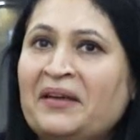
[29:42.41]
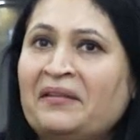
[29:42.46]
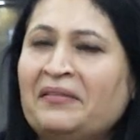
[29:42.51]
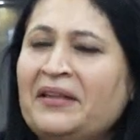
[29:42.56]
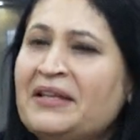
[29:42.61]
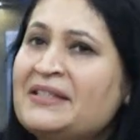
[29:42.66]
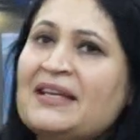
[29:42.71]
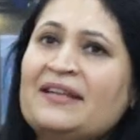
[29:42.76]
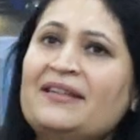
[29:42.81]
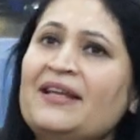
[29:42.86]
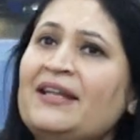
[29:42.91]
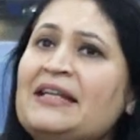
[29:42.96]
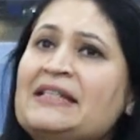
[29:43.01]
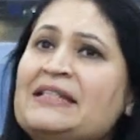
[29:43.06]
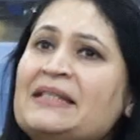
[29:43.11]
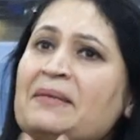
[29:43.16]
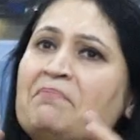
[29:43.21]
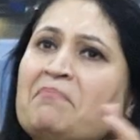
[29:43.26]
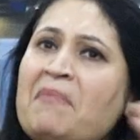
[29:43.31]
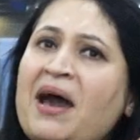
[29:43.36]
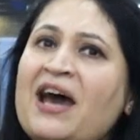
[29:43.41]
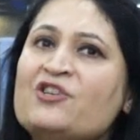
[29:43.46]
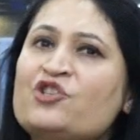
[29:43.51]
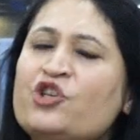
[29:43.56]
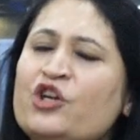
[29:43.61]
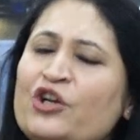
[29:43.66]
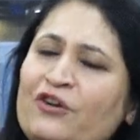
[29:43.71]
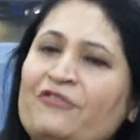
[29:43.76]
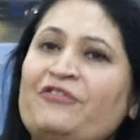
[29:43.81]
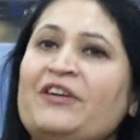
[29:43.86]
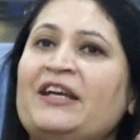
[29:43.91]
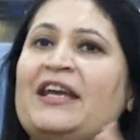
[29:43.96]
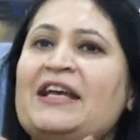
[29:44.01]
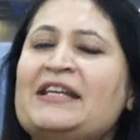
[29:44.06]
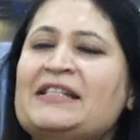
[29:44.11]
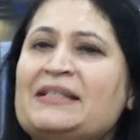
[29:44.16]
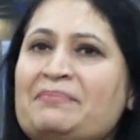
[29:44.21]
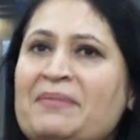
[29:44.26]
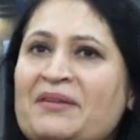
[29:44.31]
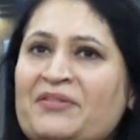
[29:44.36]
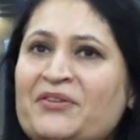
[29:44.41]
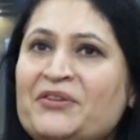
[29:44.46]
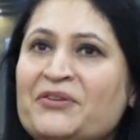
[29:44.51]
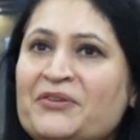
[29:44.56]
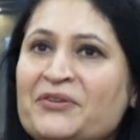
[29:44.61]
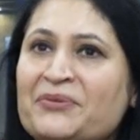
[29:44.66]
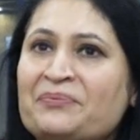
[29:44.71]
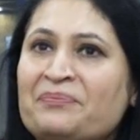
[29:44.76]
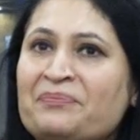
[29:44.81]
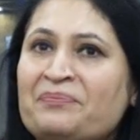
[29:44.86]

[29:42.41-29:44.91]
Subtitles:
They said that it's a magic of the case method.